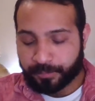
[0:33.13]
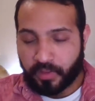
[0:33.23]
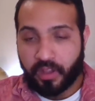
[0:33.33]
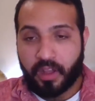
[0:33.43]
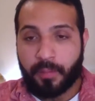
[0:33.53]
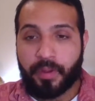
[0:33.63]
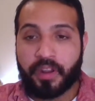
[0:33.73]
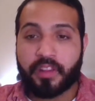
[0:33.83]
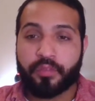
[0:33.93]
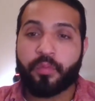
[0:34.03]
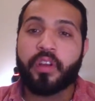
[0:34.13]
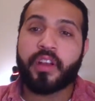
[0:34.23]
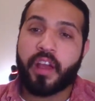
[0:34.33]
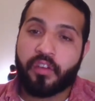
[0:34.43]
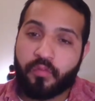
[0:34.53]
But at this point
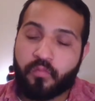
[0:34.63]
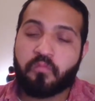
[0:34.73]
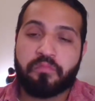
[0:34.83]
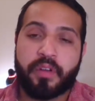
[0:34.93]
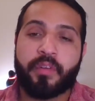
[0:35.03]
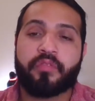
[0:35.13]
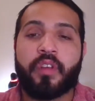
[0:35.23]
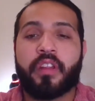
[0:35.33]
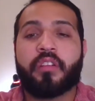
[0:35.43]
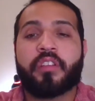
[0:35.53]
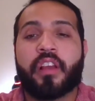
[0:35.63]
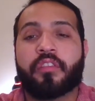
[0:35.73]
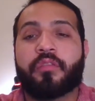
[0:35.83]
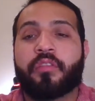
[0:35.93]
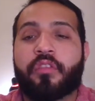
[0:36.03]
now, you're pretty much ready to go talk
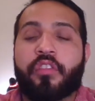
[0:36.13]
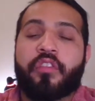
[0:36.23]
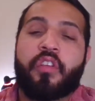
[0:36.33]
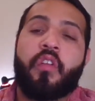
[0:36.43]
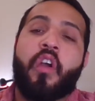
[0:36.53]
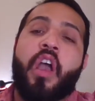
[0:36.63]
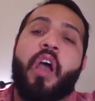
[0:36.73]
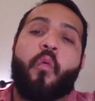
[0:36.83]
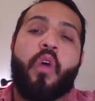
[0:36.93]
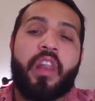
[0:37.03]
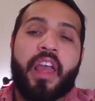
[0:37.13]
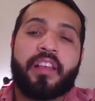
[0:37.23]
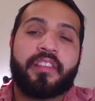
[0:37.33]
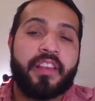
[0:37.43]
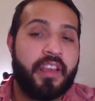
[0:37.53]
to a recruiter. Though, one
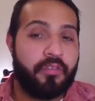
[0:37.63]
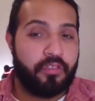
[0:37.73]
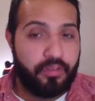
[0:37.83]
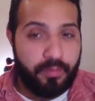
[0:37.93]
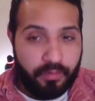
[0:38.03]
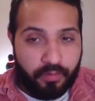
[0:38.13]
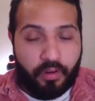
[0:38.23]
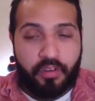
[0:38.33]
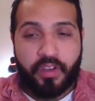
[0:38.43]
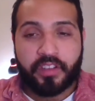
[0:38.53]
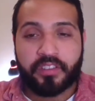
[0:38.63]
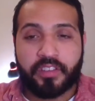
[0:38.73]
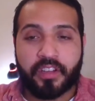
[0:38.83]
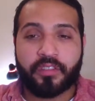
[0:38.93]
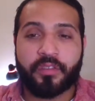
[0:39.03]
last thing I would do before you actually
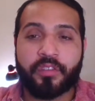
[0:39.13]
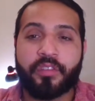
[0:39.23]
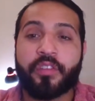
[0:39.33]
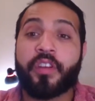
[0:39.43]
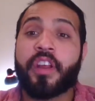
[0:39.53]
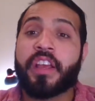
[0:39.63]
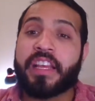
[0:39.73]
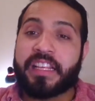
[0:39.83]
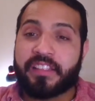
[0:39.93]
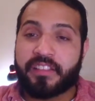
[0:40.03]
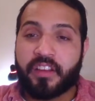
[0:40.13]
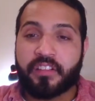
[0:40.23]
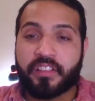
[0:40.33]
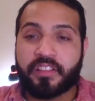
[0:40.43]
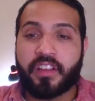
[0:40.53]
talk to a recruiter is start
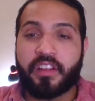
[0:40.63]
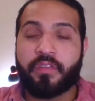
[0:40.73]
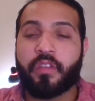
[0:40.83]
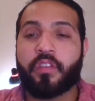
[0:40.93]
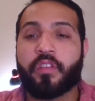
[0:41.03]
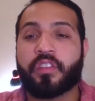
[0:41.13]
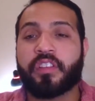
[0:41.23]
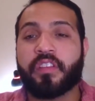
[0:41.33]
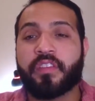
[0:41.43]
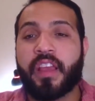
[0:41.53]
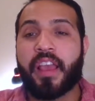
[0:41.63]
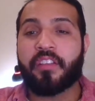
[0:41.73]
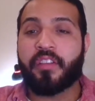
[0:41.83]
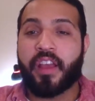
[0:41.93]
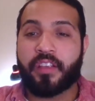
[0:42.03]
to study for your SIFT and
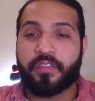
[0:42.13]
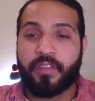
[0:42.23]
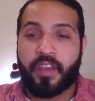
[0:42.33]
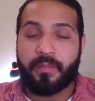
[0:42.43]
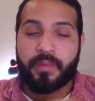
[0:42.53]
your ASVAB.